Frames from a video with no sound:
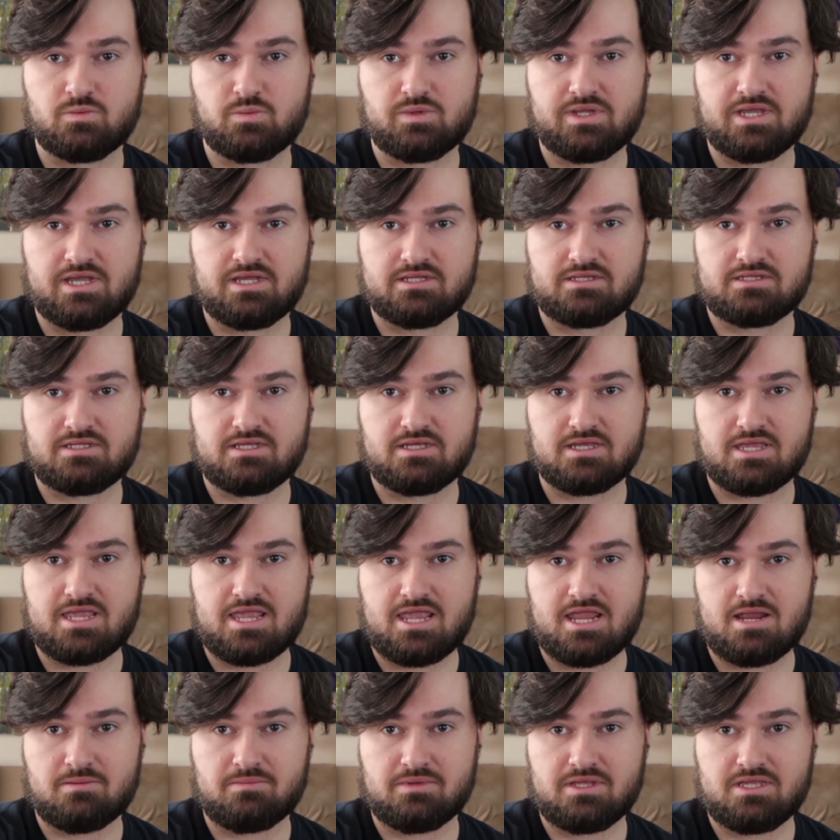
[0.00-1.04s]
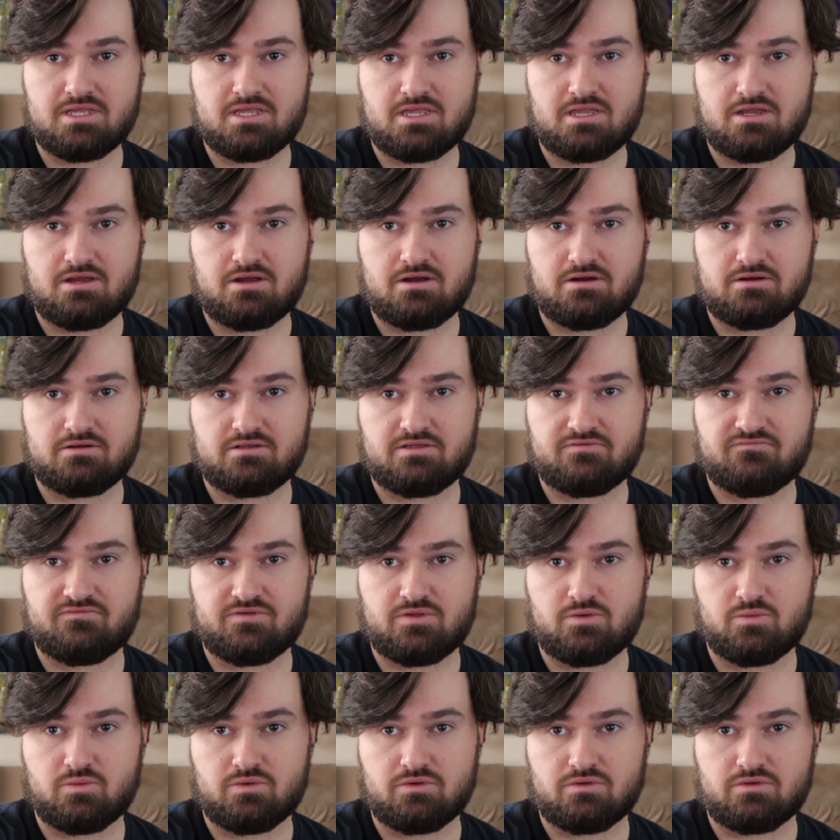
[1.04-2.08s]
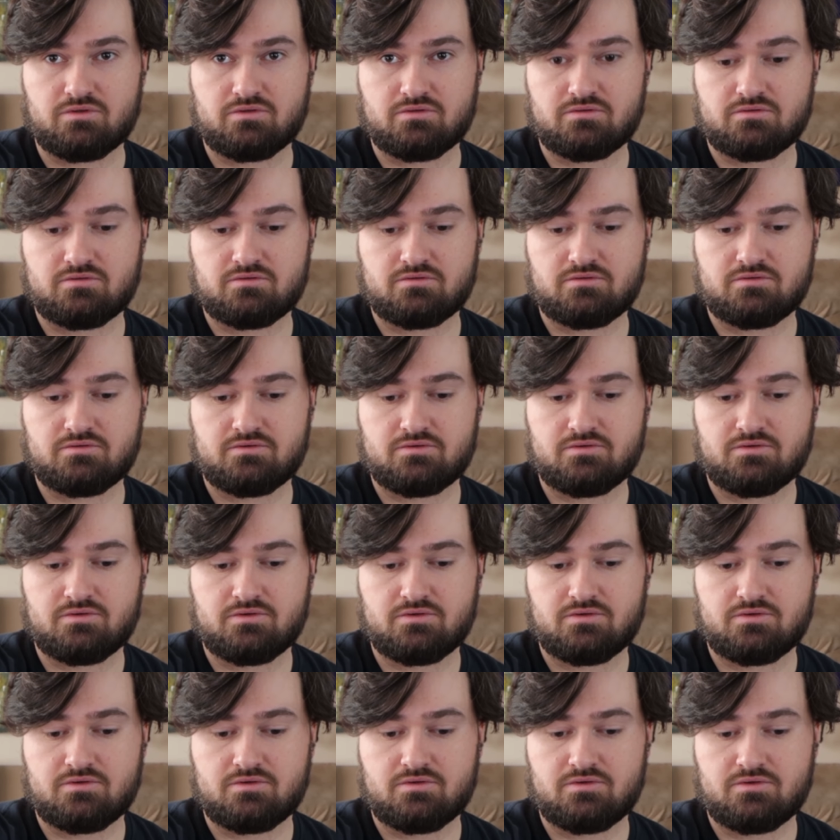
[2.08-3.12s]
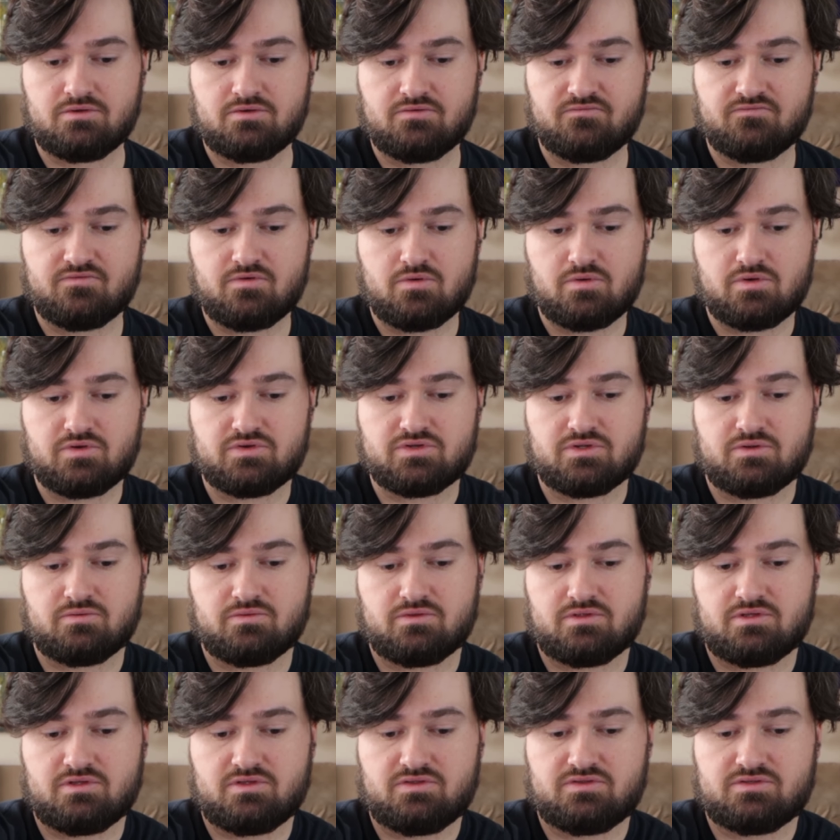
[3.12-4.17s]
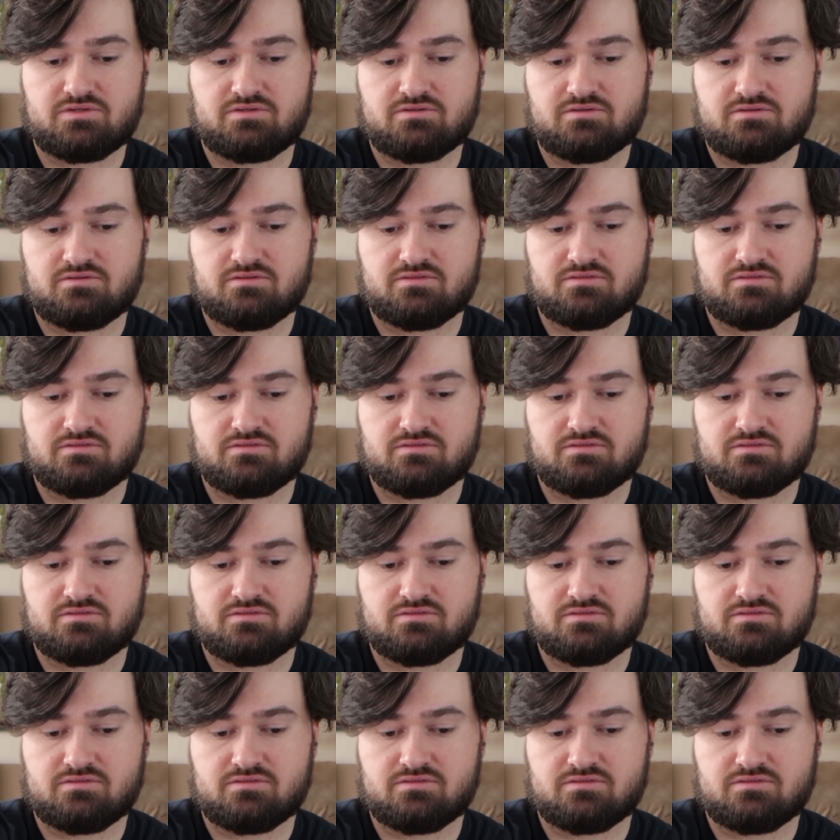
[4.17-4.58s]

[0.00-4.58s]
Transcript: We got the Cam Link here, if you will focus on this.